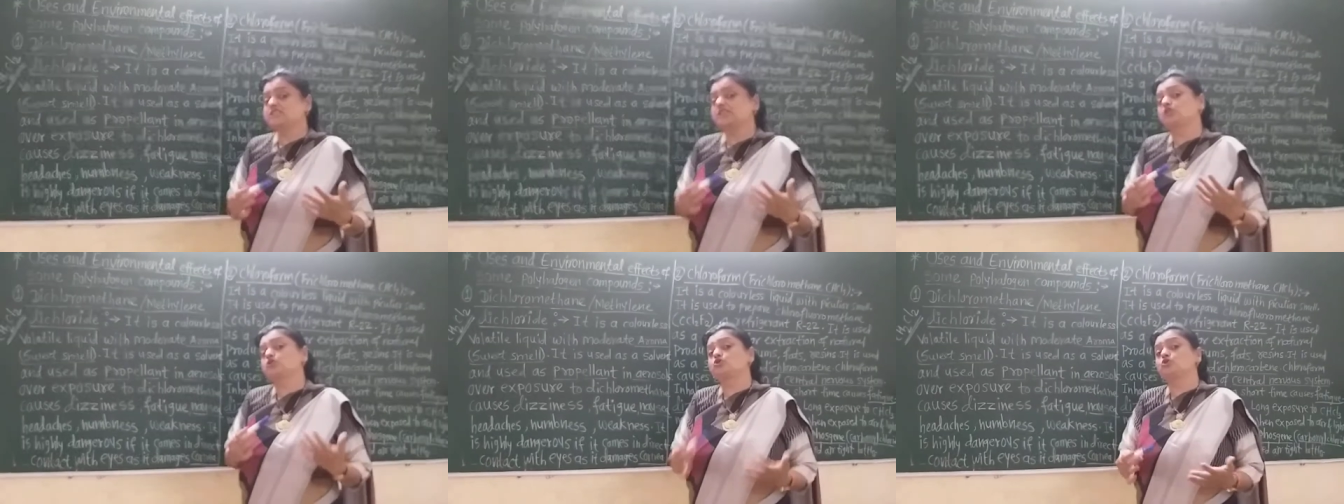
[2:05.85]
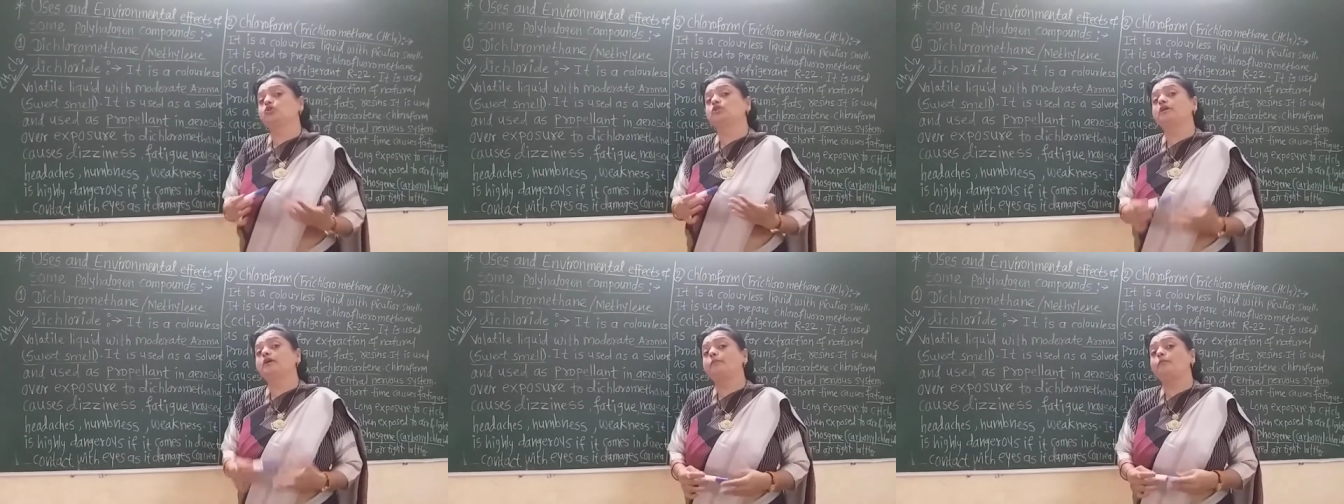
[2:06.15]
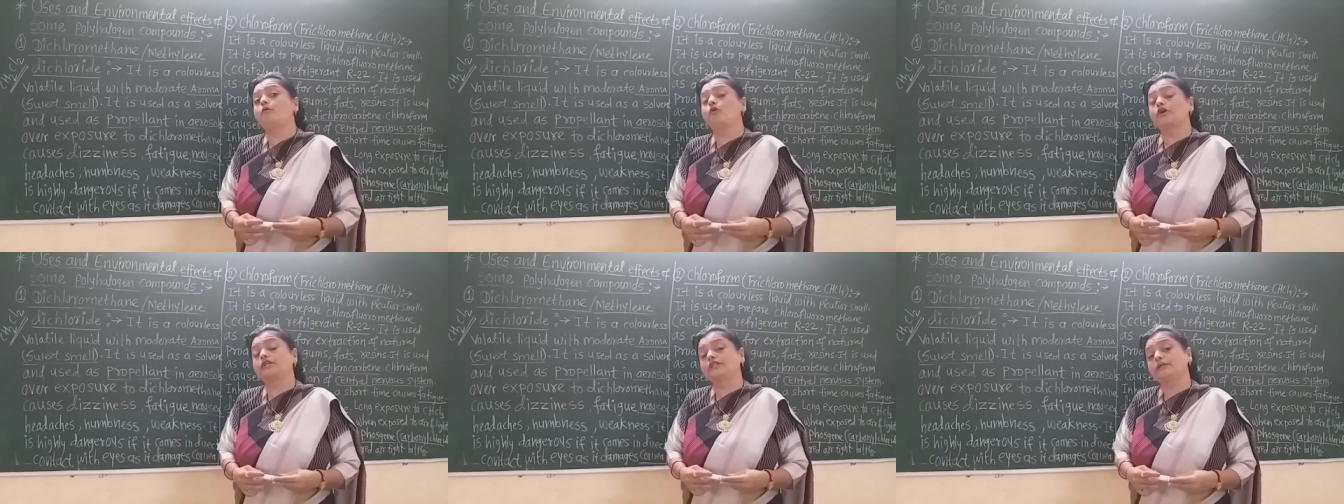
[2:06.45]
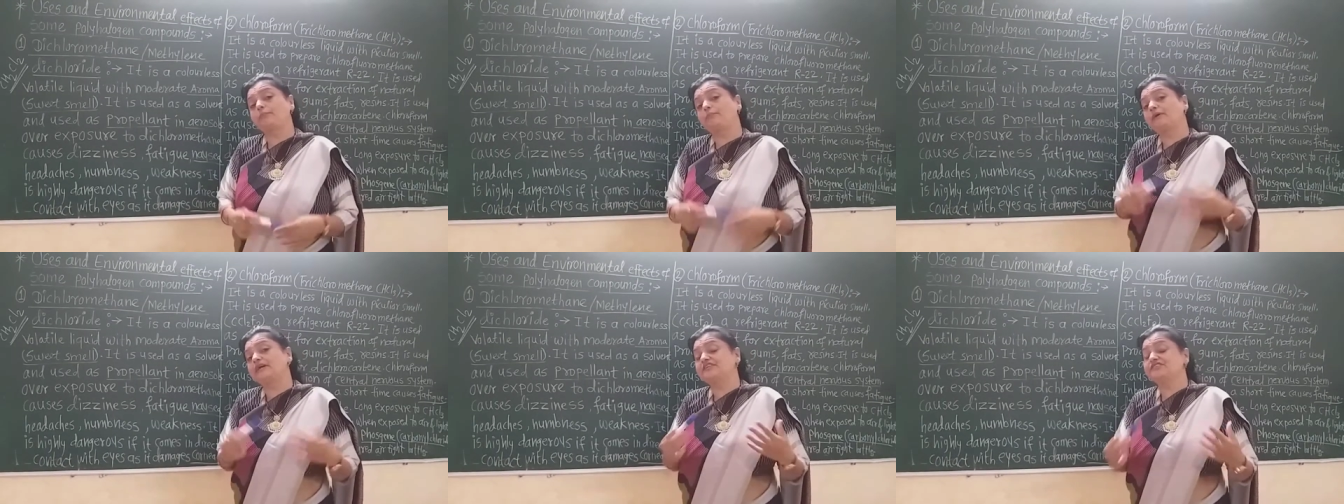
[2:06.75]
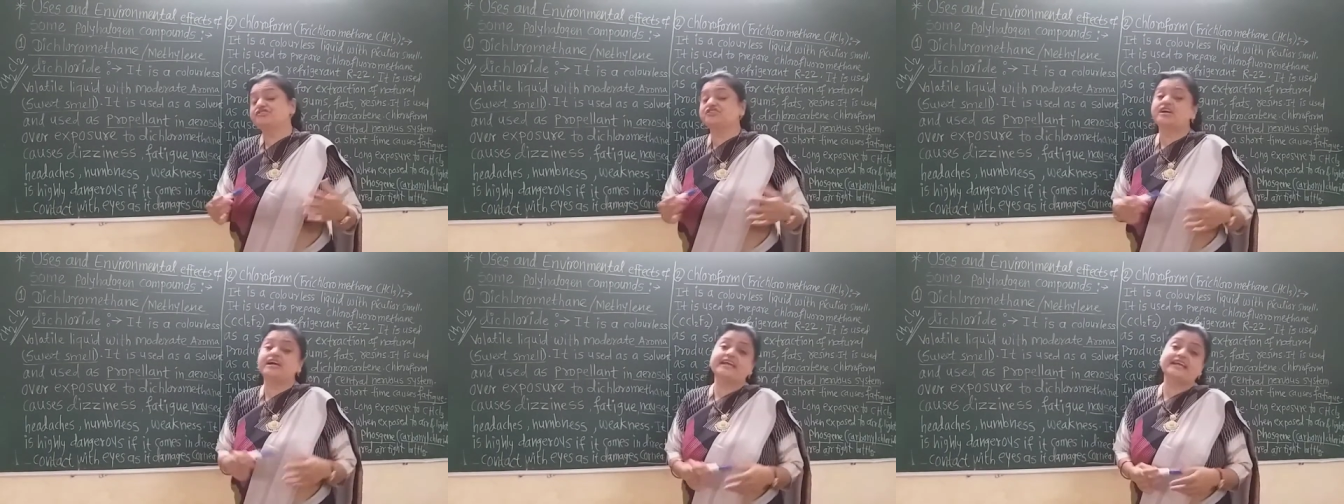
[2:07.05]
also the for the
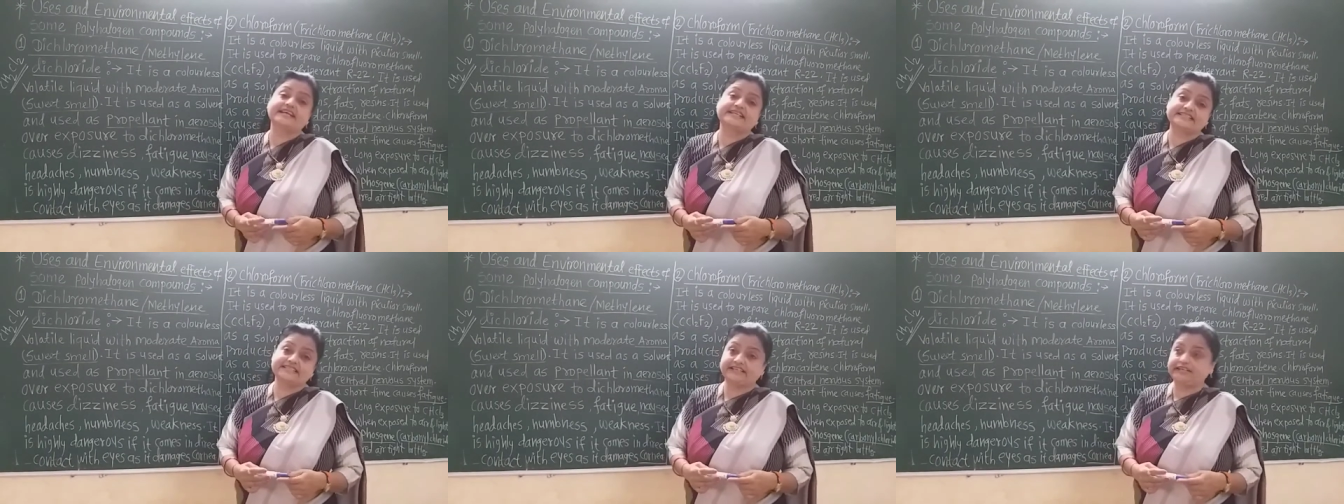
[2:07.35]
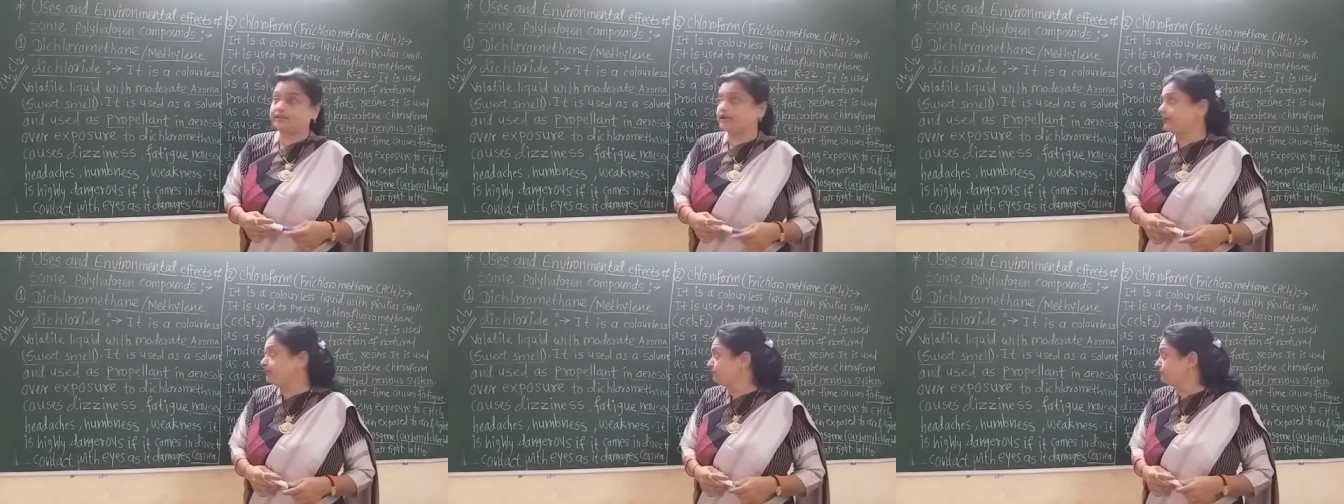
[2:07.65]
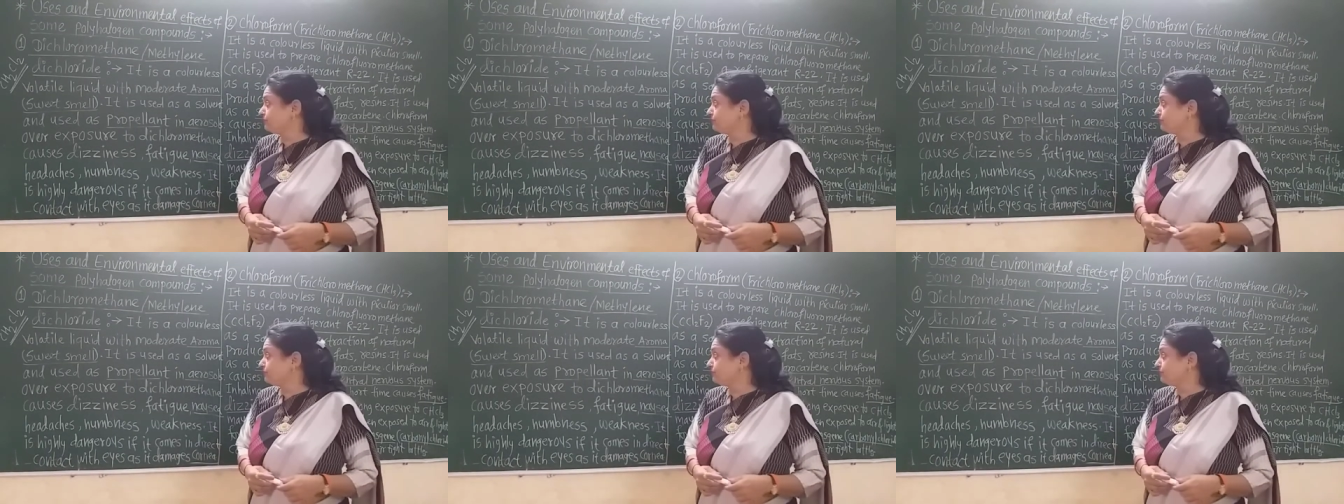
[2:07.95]
fungi, etc.